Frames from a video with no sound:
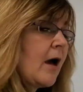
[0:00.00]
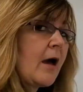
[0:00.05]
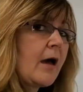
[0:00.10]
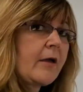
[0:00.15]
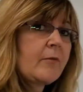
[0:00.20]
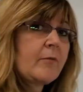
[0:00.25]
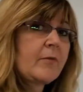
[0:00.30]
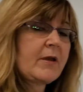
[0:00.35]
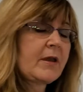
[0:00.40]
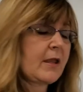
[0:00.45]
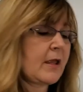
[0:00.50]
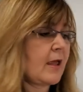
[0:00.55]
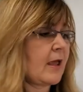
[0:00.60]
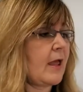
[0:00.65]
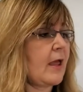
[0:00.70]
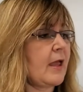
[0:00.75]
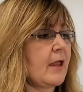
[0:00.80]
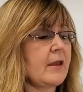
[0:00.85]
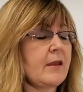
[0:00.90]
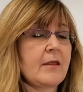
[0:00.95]
I went
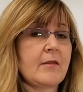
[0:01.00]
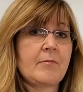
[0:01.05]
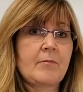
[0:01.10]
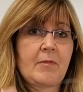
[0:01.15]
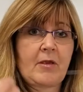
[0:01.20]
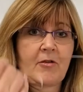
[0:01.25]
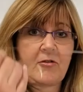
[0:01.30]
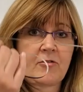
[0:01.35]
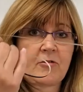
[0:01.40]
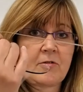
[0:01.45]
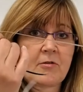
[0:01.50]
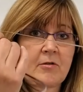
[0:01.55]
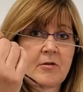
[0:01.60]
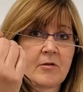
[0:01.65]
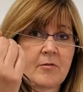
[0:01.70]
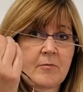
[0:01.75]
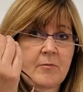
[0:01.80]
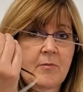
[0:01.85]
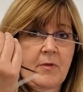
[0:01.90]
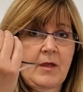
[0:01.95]
ahead and measured
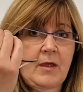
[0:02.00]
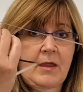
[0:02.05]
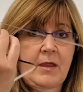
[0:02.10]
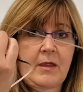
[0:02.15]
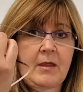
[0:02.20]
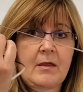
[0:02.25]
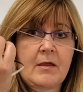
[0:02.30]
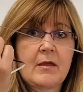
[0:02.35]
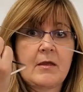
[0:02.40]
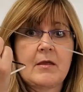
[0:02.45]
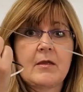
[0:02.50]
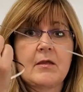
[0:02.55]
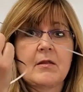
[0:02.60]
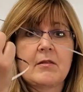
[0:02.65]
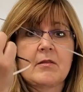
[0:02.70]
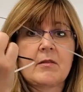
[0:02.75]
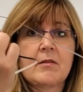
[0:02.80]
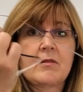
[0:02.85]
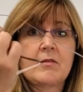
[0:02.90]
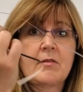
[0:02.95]
my
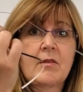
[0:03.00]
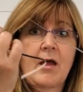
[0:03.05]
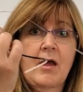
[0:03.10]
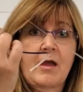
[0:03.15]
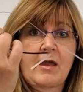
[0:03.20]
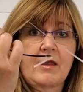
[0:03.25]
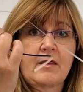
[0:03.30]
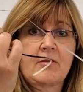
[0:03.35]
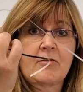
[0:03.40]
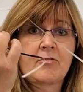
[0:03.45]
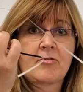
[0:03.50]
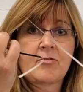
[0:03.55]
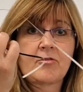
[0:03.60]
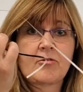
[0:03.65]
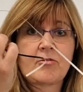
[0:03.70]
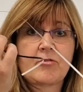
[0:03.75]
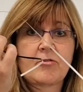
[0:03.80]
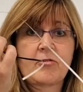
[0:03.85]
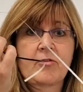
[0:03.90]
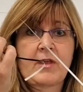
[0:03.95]
lines
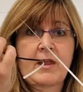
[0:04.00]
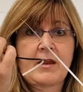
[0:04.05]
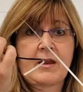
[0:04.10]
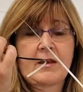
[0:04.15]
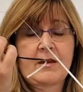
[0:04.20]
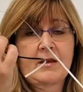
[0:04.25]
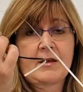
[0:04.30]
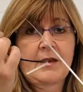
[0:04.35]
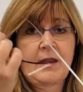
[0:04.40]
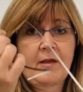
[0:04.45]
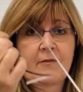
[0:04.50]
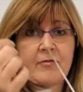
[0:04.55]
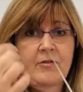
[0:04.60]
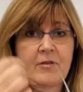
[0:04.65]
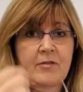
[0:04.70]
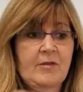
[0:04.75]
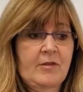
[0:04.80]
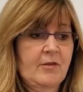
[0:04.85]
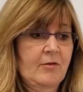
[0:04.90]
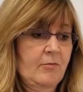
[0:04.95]
so that I didn't have to
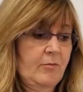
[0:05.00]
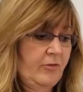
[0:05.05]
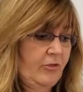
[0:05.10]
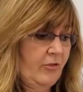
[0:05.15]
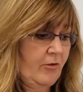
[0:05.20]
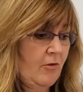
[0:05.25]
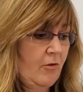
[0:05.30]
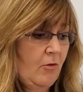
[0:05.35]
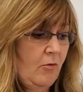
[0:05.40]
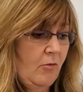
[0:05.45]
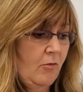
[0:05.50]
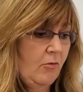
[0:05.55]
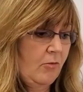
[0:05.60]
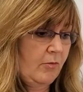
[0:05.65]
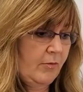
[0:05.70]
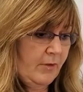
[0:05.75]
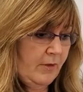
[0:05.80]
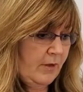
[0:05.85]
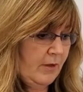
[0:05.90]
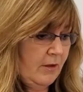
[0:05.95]
deal with the
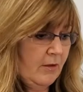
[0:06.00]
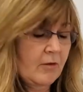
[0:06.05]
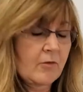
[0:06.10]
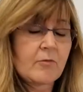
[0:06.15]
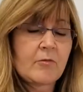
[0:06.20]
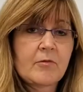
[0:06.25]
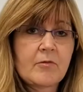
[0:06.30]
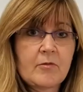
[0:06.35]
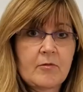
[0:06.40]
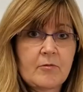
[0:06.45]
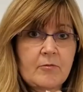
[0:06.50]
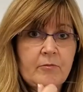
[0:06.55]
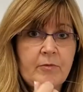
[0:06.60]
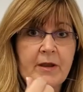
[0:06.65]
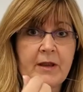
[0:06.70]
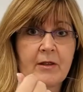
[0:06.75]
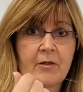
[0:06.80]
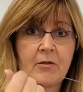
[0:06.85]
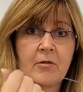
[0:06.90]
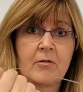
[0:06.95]
whole
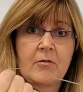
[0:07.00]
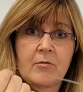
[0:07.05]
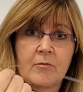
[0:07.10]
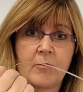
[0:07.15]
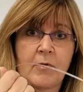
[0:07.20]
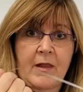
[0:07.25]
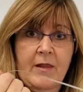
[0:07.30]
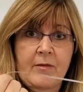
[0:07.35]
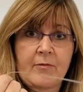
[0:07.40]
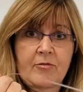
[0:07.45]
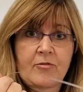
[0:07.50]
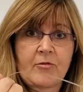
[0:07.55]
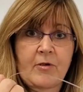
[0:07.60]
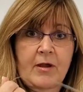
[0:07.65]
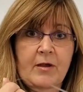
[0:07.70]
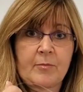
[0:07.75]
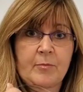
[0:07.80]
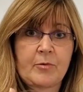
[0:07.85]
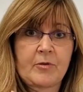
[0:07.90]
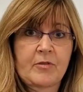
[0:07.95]
reel while I was trying
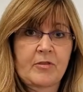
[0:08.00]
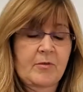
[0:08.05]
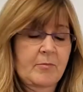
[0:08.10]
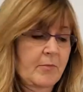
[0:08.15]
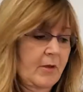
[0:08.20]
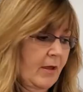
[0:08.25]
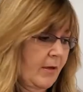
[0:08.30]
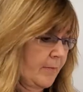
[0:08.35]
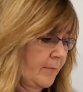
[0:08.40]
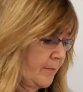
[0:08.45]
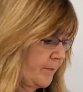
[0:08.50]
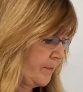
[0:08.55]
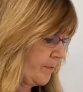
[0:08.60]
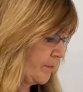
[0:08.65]
to put them up.